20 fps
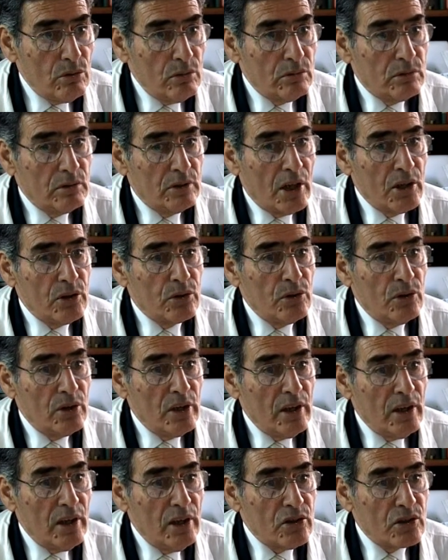The
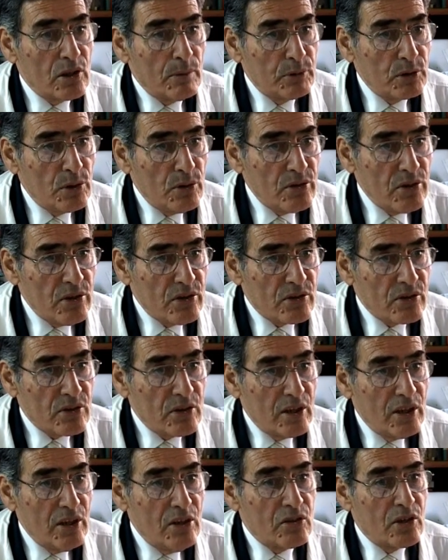commission was composed of
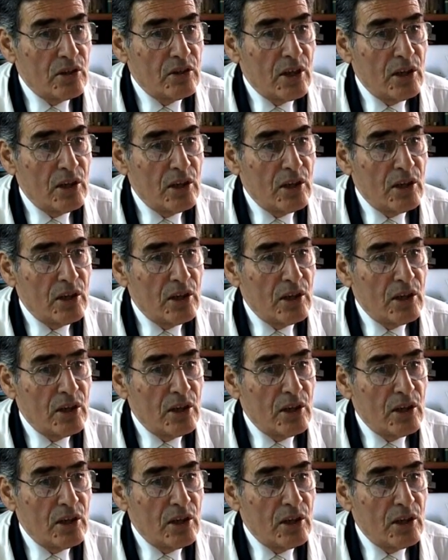15